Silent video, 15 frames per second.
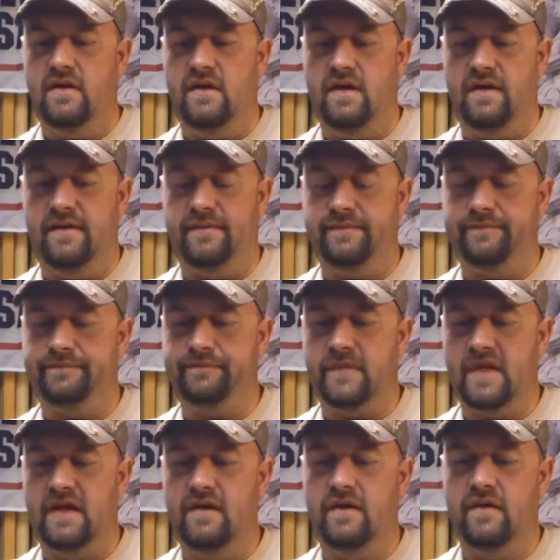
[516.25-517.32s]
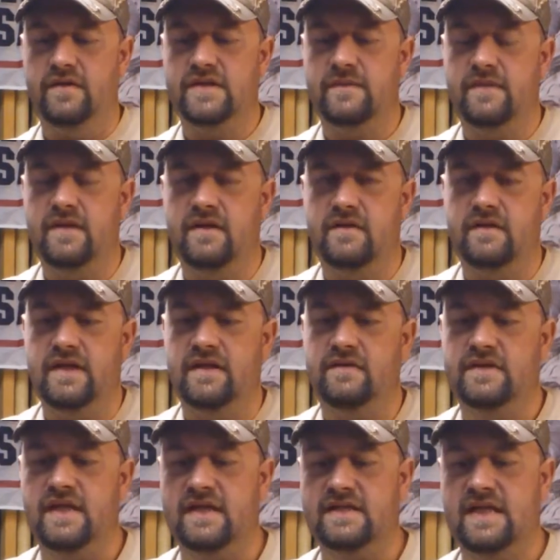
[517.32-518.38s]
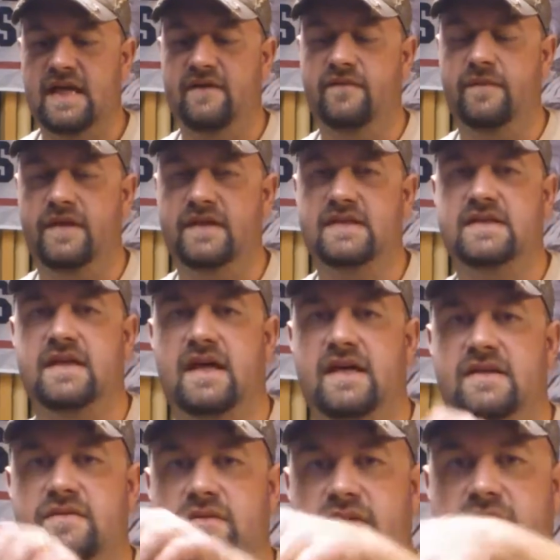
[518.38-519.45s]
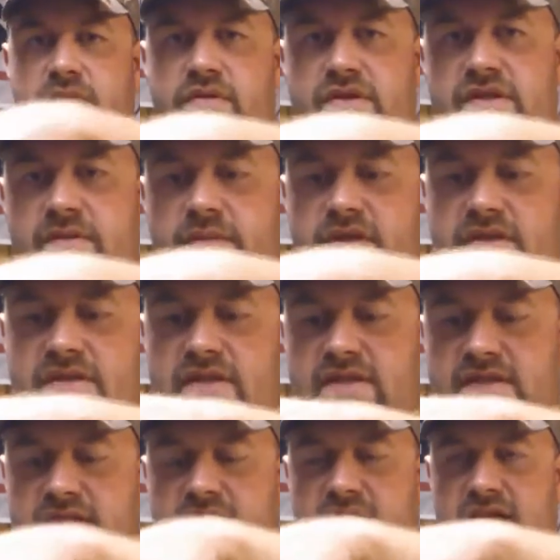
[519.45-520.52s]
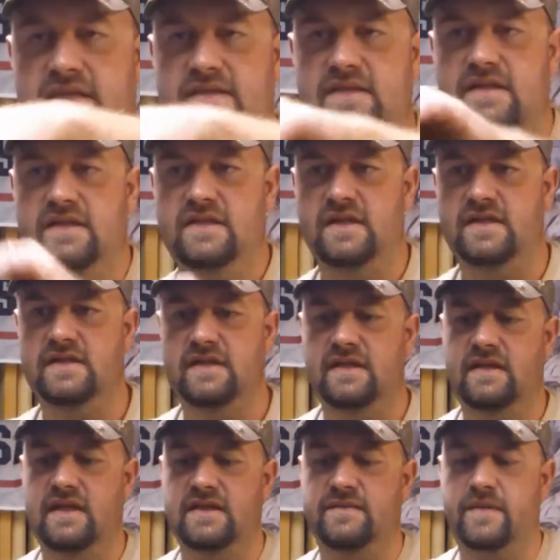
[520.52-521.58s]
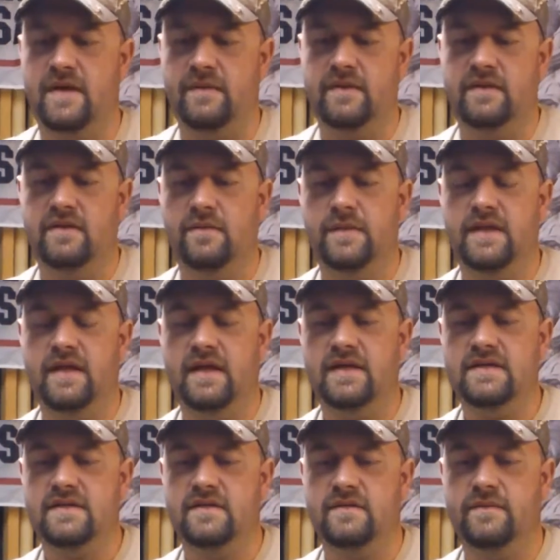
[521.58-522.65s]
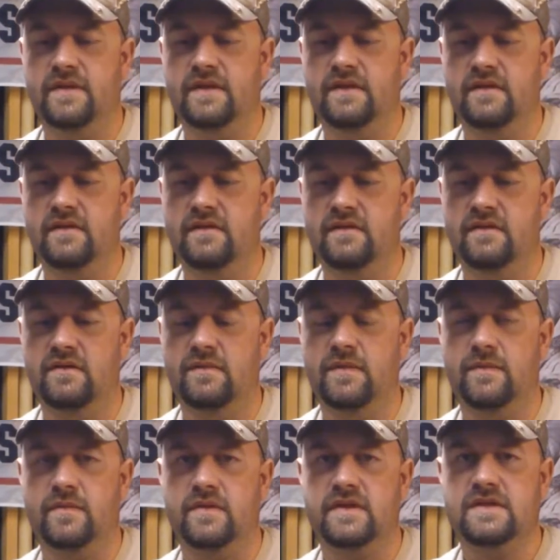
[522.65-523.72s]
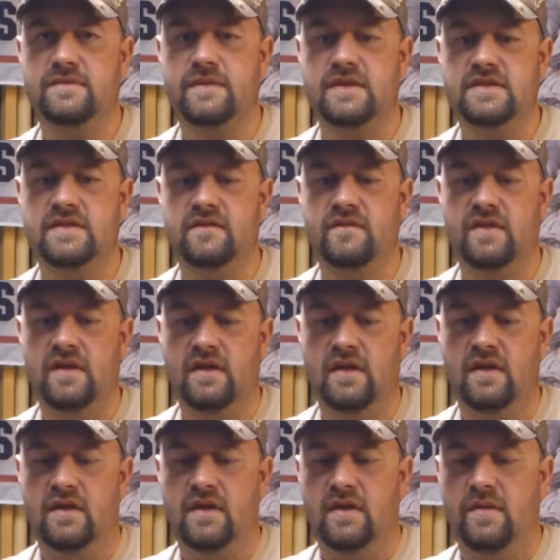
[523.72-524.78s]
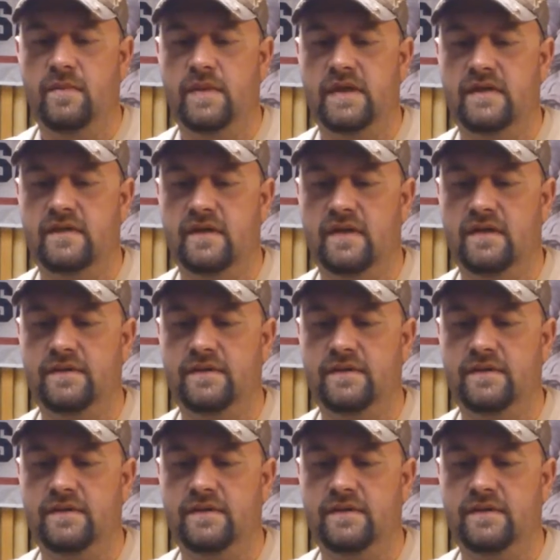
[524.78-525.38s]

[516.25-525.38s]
I know some of the other EOTechs have them on the sides where you can push the buttons on the sides and adjust it, and that's probably a little bit nicer, but they're a little bit more expensive. But